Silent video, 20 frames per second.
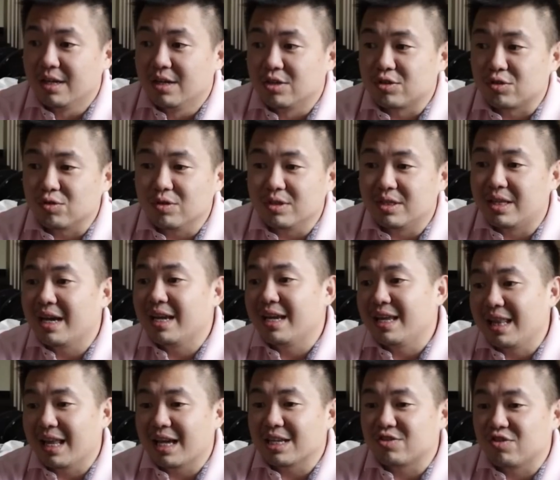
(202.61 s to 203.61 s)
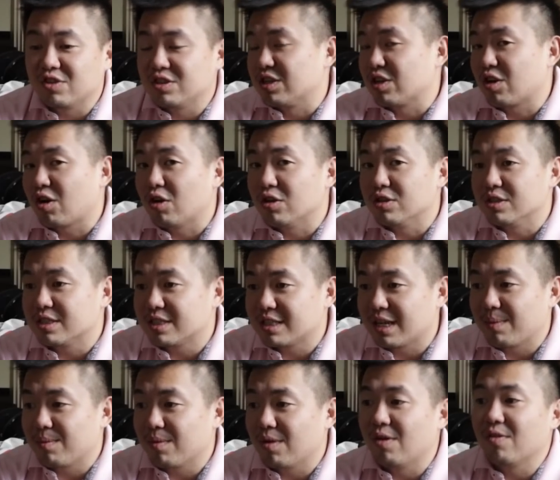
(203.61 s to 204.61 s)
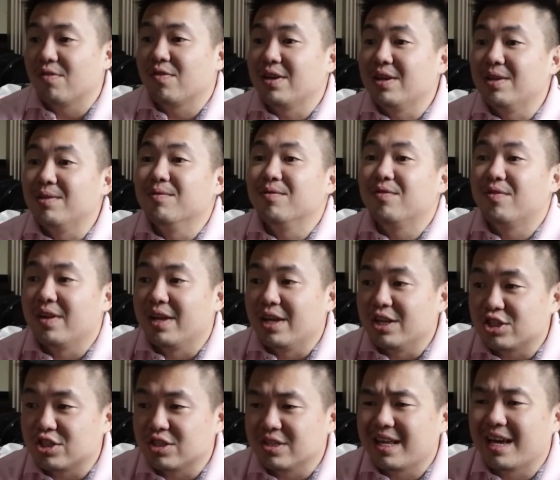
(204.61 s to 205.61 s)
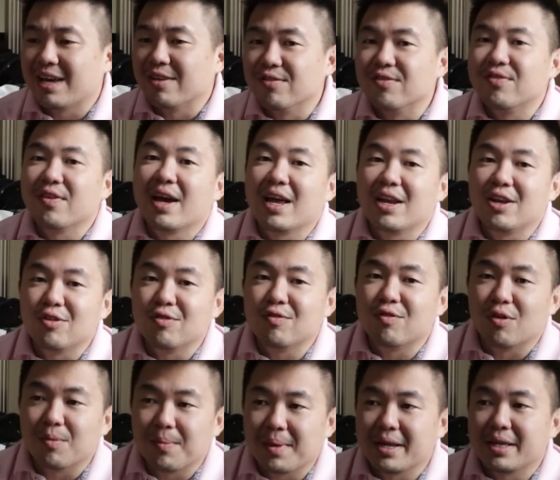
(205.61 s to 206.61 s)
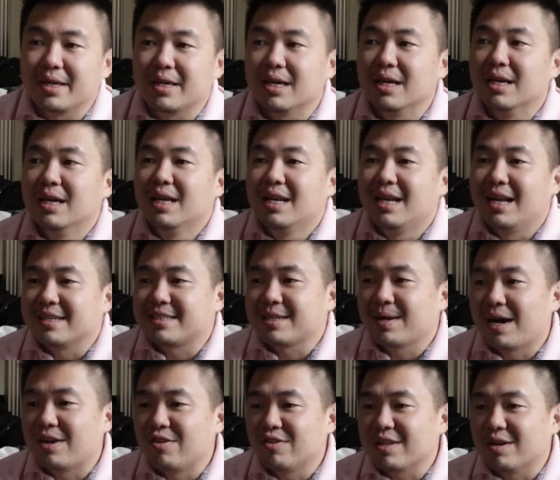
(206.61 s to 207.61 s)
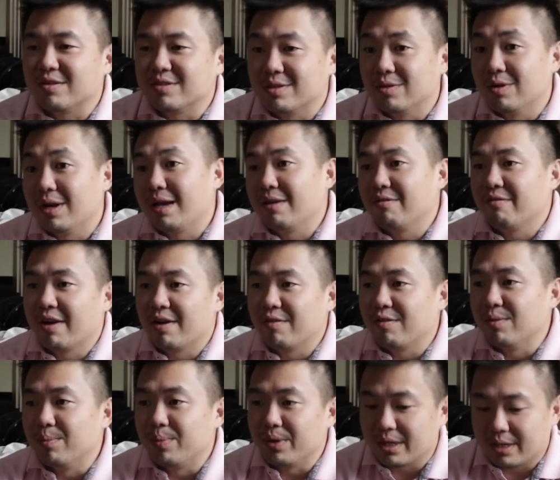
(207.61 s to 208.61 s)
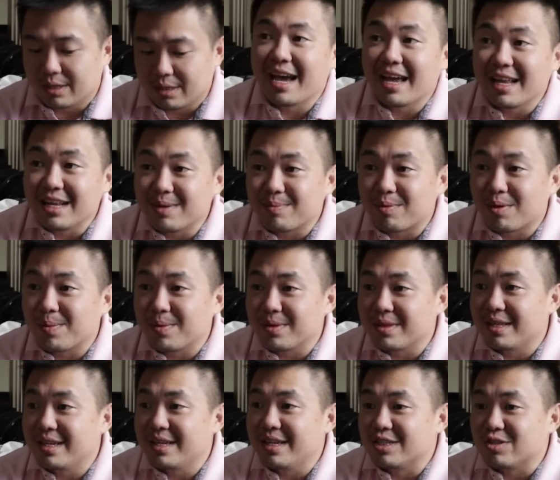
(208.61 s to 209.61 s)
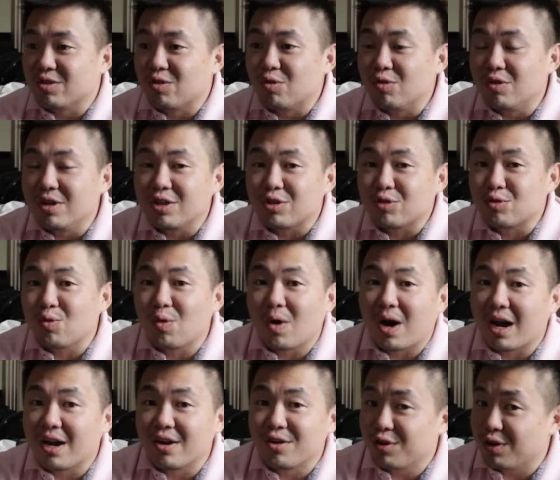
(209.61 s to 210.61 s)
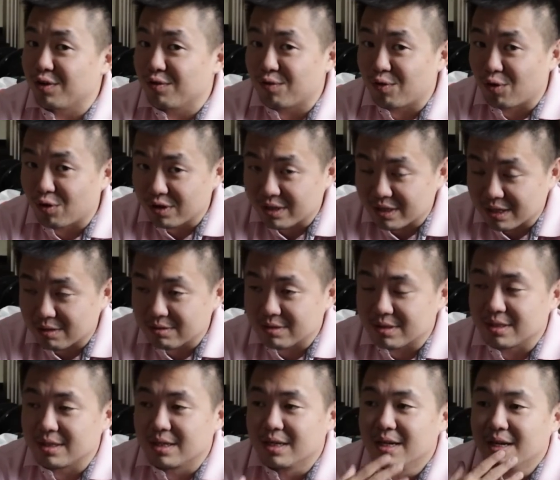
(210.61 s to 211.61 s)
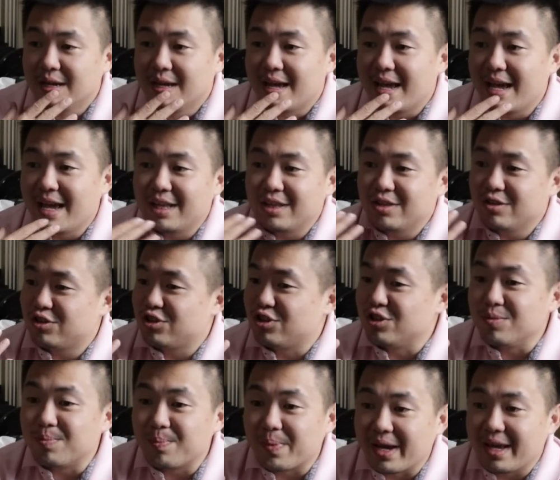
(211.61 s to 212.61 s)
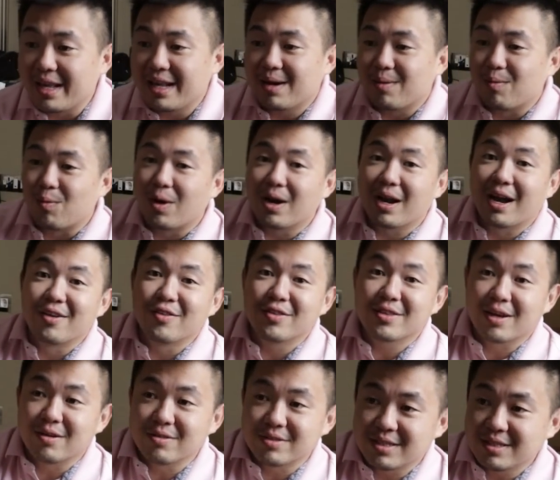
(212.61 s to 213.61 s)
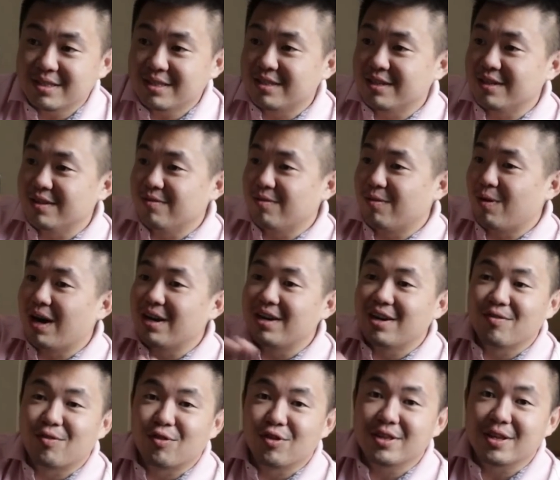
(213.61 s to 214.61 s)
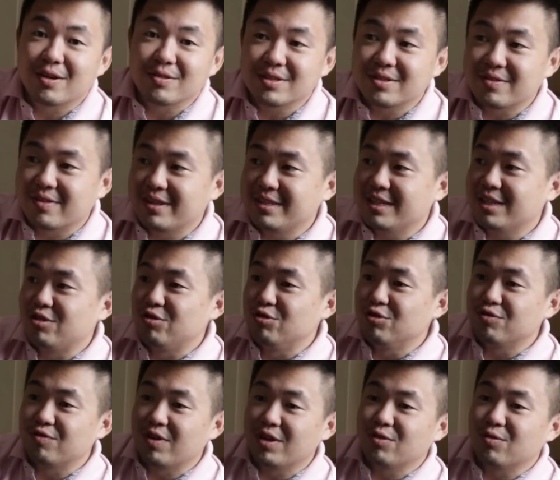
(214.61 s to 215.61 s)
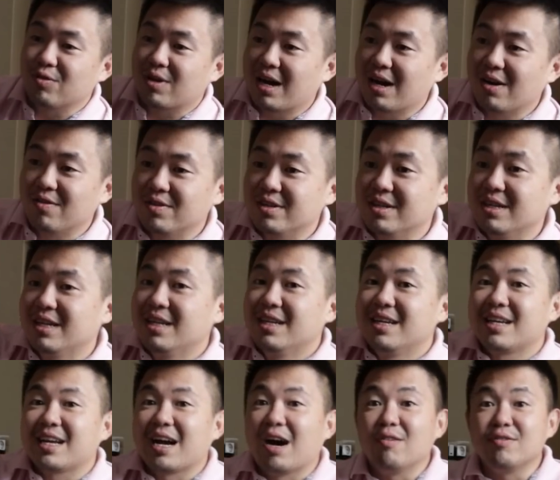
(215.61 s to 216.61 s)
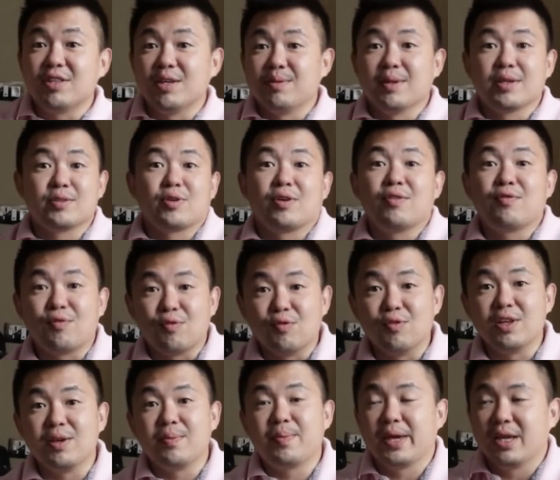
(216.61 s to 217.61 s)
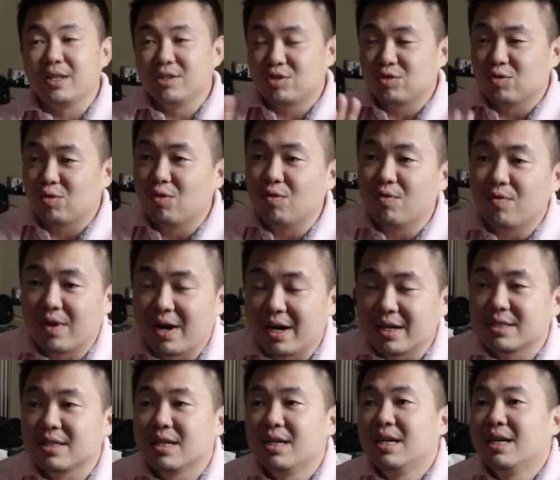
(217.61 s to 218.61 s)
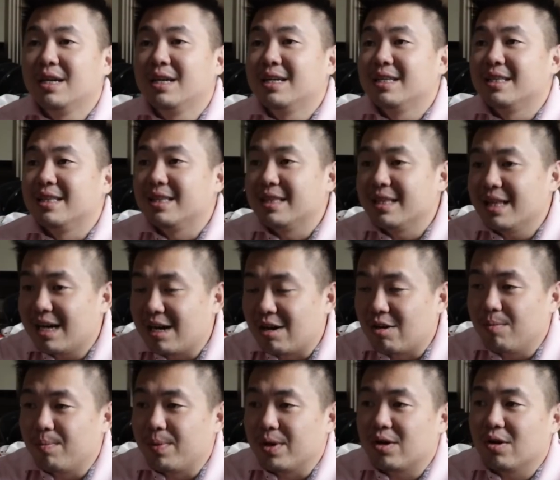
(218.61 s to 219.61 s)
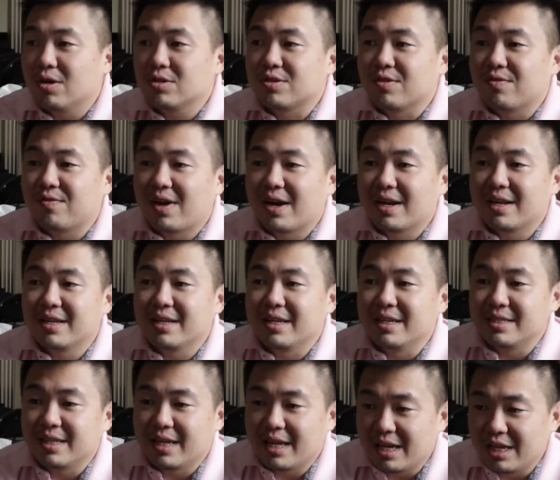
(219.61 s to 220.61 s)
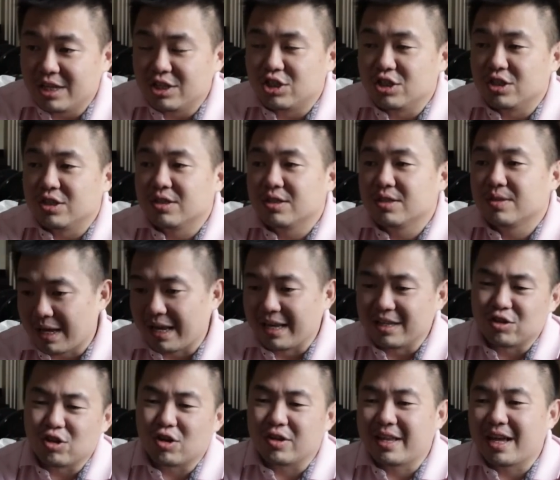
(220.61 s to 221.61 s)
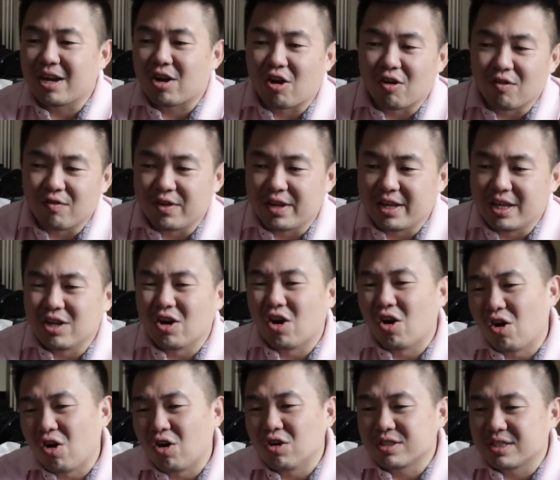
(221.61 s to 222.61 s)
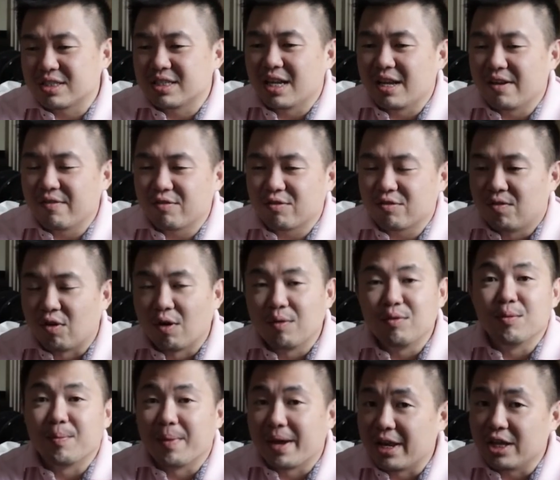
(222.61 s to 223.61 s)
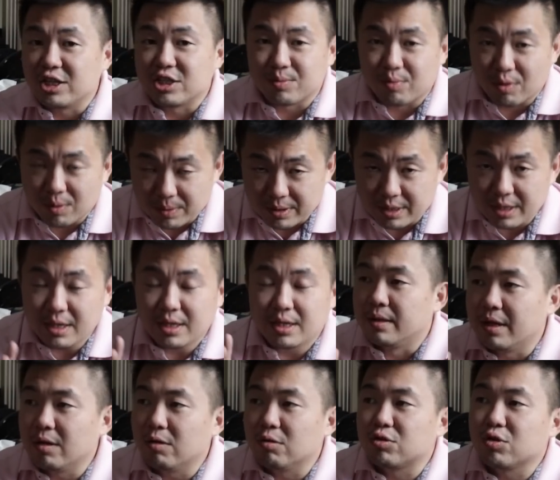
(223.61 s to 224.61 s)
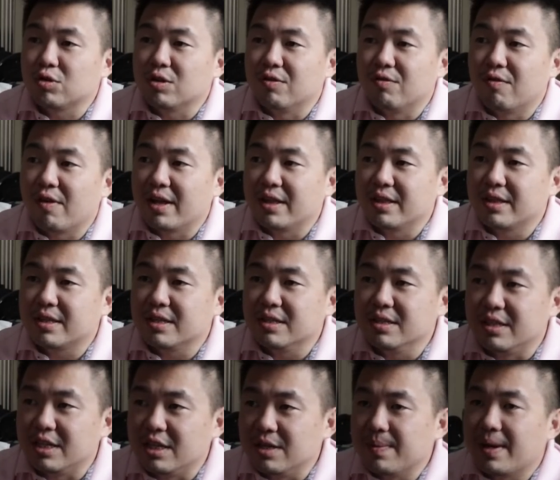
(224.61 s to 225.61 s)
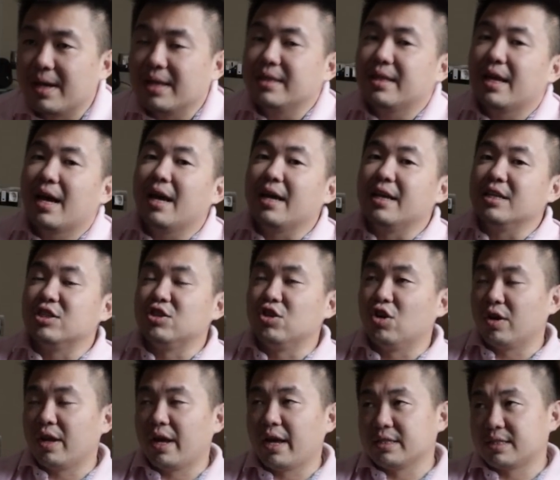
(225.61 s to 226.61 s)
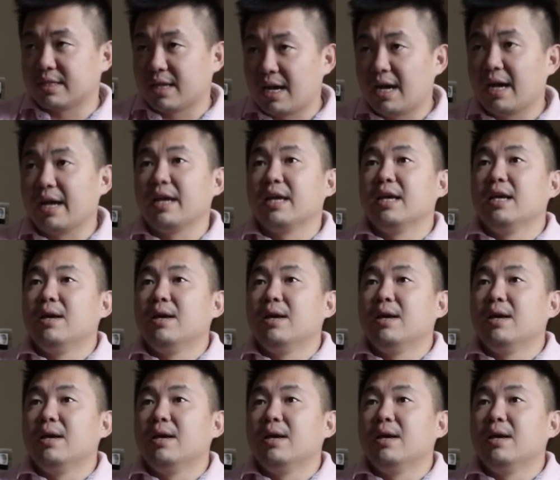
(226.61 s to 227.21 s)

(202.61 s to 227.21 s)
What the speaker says: So that illustrates the concept of inflation and value for money. Last time 100,000 like very big. And the property is only 240,000. And she paid out 100,000. The 140,000, right, just use rent to cover Gaudin. That's why fully paid so fast. Now, because the father is aging and it's not that convenient or safe for him to manage the property, then also the rental demand there is not as high.